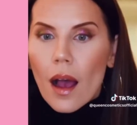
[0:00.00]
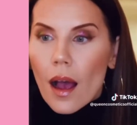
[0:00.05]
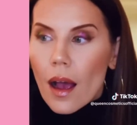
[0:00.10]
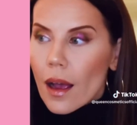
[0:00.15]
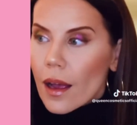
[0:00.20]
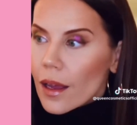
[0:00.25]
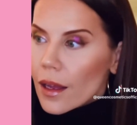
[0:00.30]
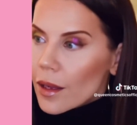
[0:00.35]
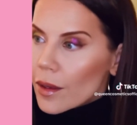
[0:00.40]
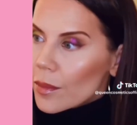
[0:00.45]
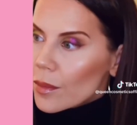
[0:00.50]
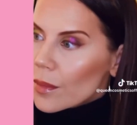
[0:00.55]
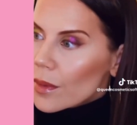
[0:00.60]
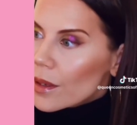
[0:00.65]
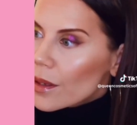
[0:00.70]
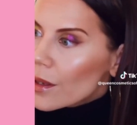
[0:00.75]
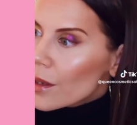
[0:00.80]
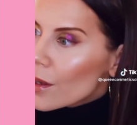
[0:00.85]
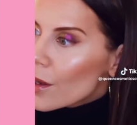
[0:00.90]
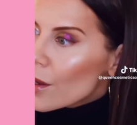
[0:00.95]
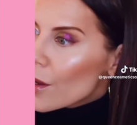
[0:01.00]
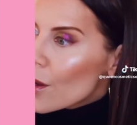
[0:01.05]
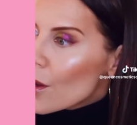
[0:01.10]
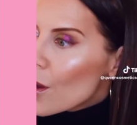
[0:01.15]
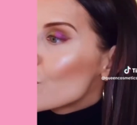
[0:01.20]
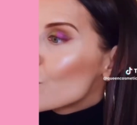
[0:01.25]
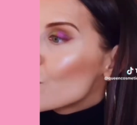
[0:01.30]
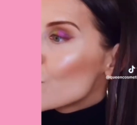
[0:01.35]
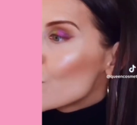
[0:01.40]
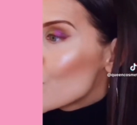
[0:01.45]
I'm
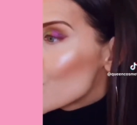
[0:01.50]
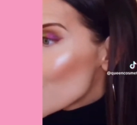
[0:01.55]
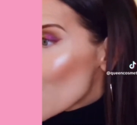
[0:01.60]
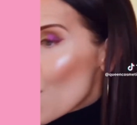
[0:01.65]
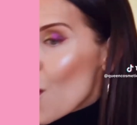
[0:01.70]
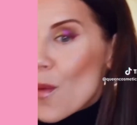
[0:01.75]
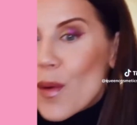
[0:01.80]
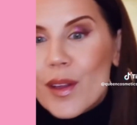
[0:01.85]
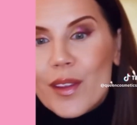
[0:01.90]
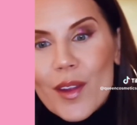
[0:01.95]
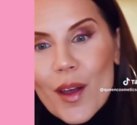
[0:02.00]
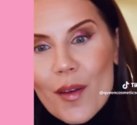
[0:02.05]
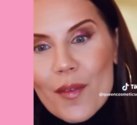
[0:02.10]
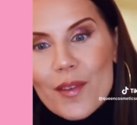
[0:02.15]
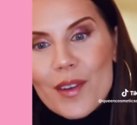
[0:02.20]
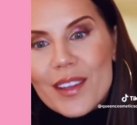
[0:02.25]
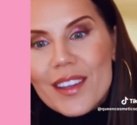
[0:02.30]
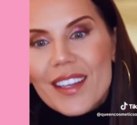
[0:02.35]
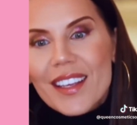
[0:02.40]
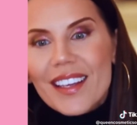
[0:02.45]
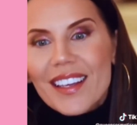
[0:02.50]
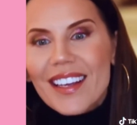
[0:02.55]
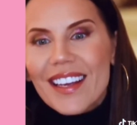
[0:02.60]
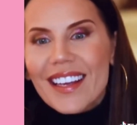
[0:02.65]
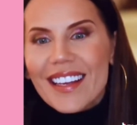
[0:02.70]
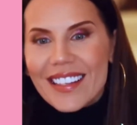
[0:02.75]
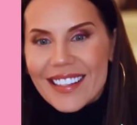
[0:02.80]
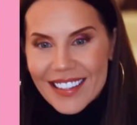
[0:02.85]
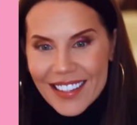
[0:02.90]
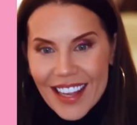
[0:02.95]
so in love with
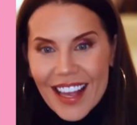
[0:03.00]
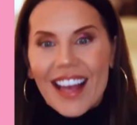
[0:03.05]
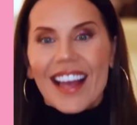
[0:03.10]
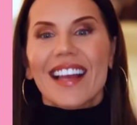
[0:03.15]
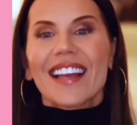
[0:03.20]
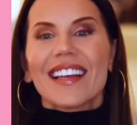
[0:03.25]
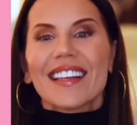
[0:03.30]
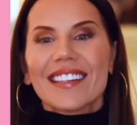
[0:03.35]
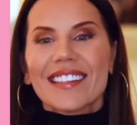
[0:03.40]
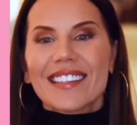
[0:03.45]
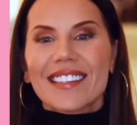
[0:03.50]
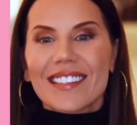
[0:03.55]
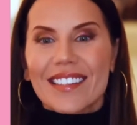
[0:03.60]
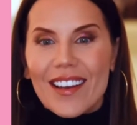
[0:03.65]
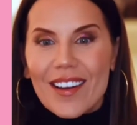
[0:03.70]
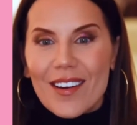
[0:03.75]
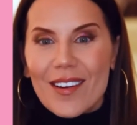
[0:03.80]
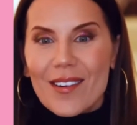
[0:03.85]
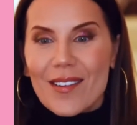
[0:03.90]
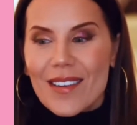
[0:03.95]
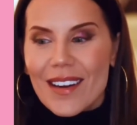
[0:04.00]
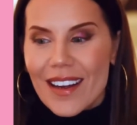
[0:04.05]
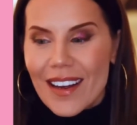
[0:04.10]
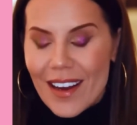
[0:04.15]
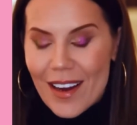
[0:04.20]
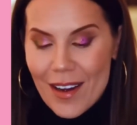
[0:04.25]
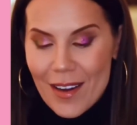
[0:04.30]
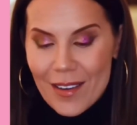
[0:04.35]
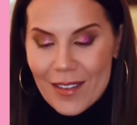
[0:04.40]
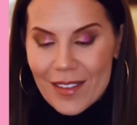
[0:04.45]
this. Like, it's so
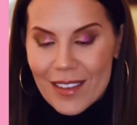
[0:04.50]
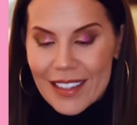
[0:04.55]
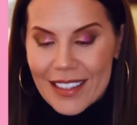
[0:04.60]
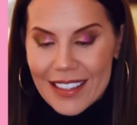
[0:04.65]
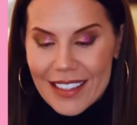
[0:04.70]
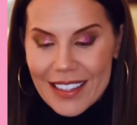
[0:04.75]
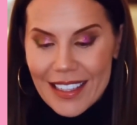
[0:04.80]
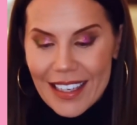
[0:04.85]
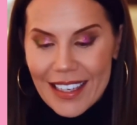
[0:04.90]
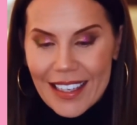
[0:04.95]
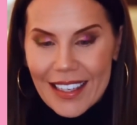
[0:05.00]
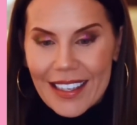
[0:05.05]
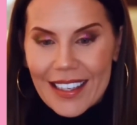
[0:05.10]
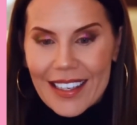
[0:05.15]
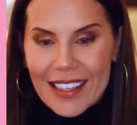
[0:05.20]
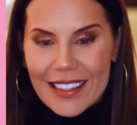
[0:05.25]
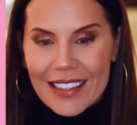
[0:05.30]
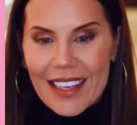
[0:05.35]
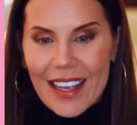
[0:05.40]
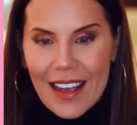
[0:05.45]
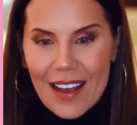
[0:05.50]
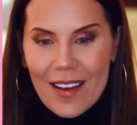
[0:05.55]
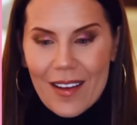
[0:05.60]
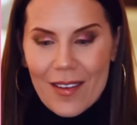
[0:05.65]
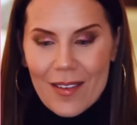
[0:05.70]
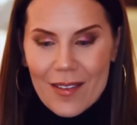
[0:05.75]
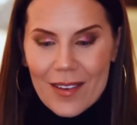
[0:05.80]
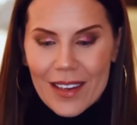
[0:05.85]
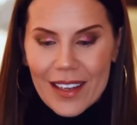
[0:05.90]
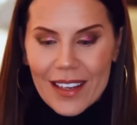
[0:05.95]
ridiculous
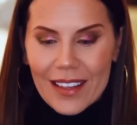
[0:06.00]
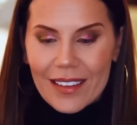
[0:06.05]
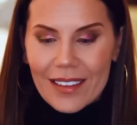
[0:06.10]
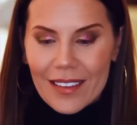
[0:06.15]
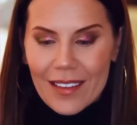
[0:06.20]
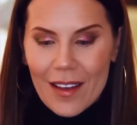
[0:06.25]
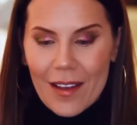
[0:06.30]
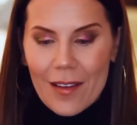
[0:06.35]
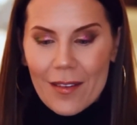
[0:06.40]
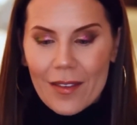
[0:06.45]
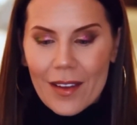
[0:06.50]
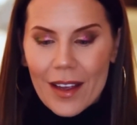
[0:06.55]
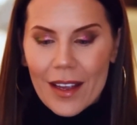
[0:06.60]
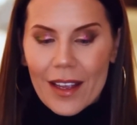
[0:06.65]
how in love I